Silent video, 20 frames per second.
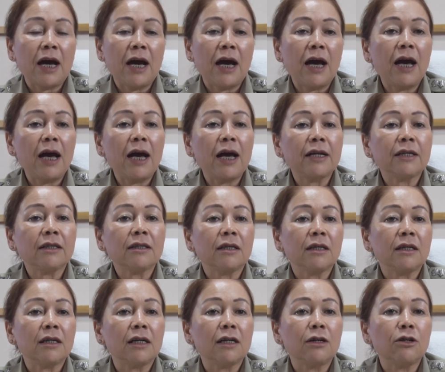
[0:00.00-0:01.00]
and
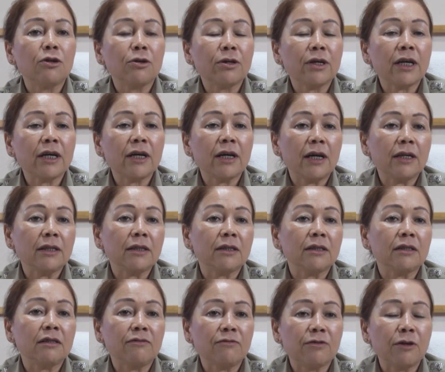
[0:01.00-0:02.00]
looking at
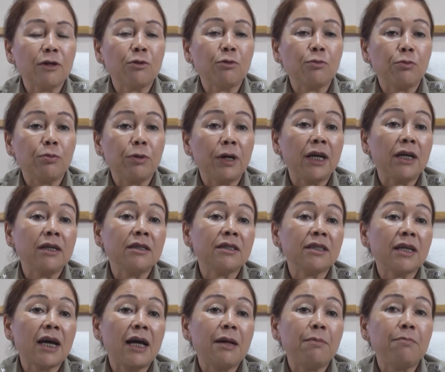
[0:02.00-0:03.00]
different ways
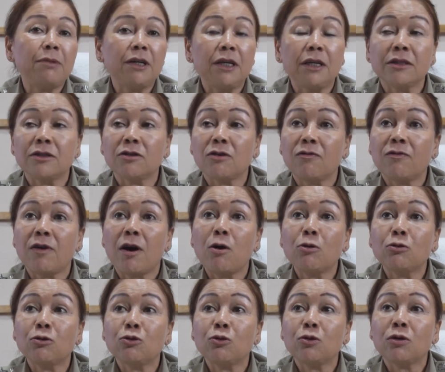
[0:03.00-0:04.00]
and means of
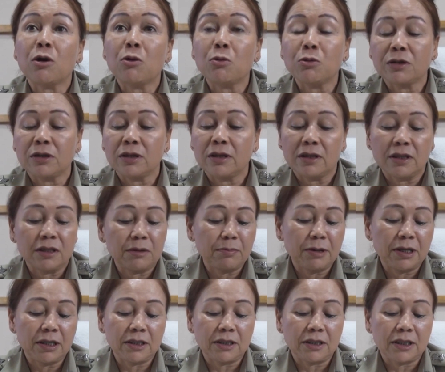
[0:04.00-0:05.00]
how to counter this
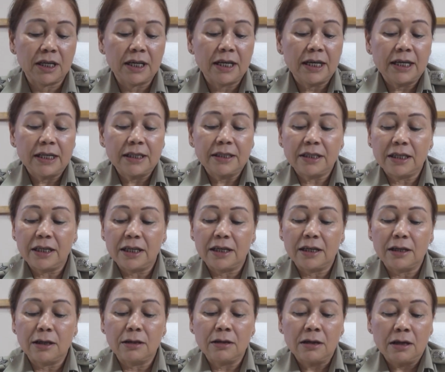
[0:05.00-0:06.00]
menace. See,
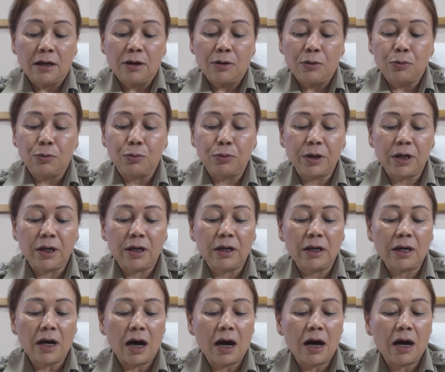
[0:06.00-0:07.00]

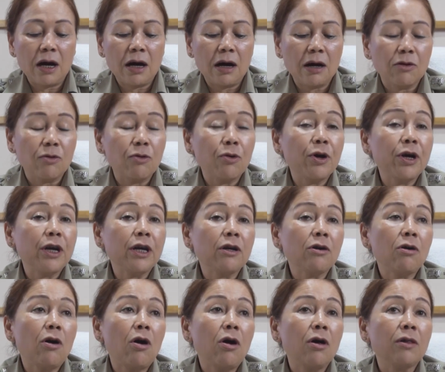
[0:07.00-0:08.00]
we are going
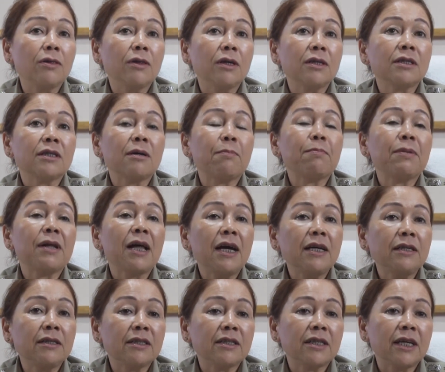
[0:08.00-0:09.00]
on the
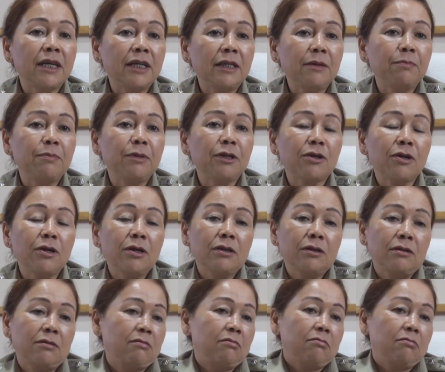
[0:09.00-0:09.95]
supply side, because